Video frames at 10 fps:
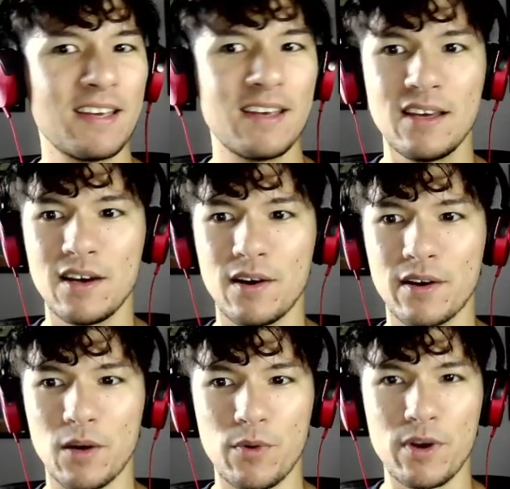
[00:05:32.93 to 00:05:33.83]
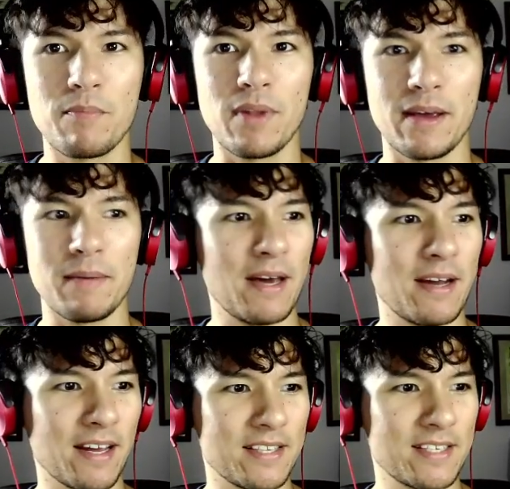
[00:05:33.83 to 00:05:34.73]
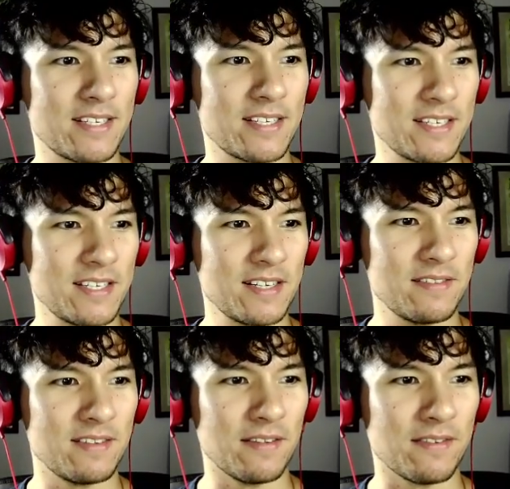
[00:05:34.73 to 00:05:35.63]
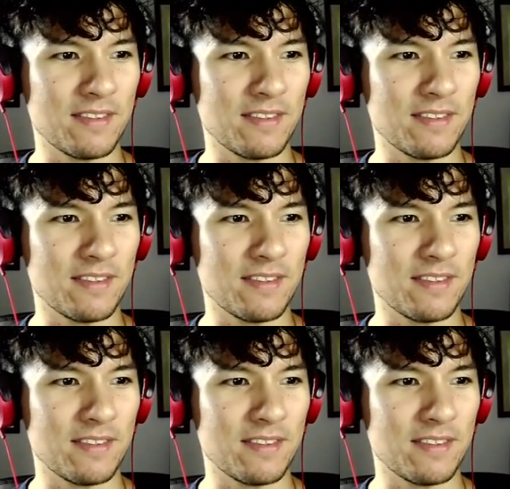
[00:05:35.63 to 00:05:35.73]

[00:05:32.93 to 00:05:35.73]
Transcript: Okay, we are paired against Nathan.